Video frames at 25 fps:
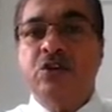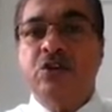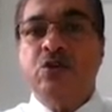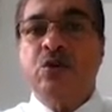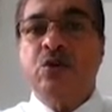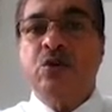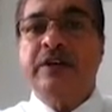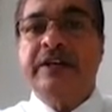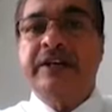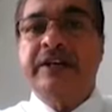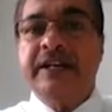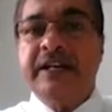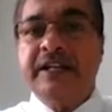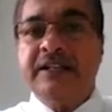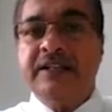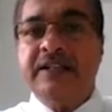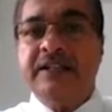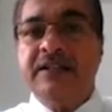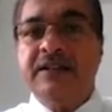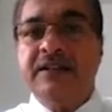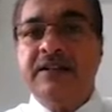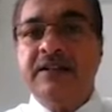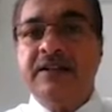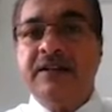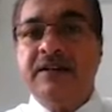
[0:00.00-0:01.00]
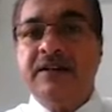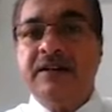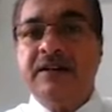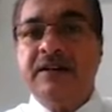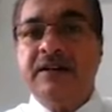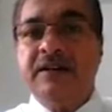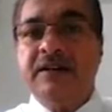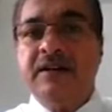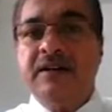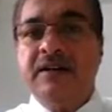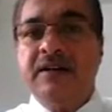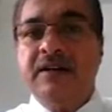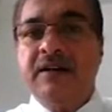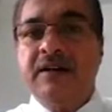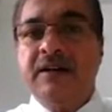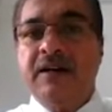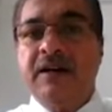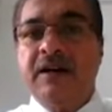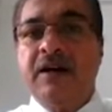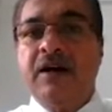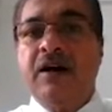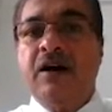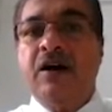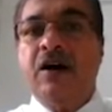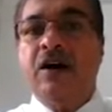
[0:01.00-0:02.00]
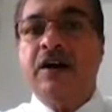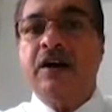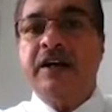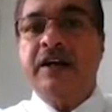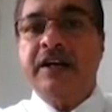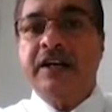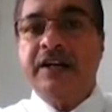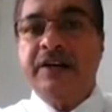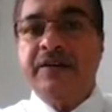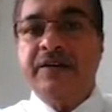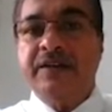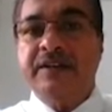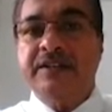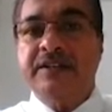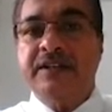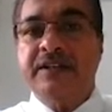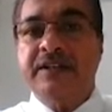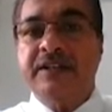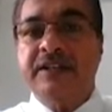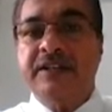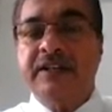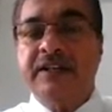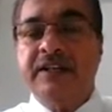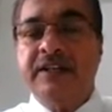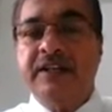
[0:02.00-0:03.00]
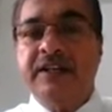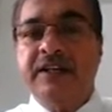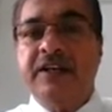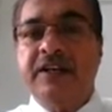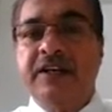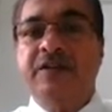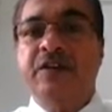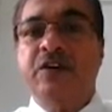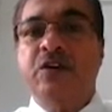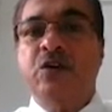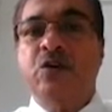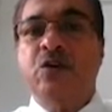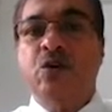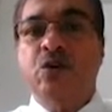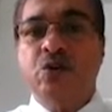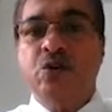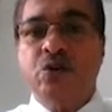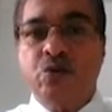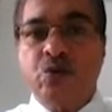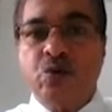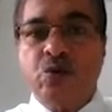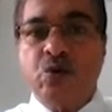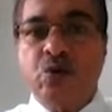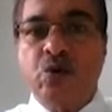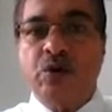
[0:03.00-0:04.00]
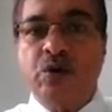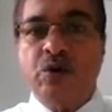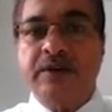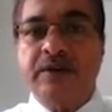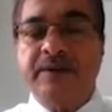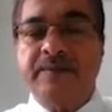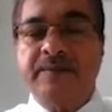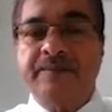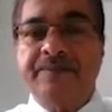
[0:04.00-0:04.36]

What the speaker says: So death or a grievous injury, if it goes to court,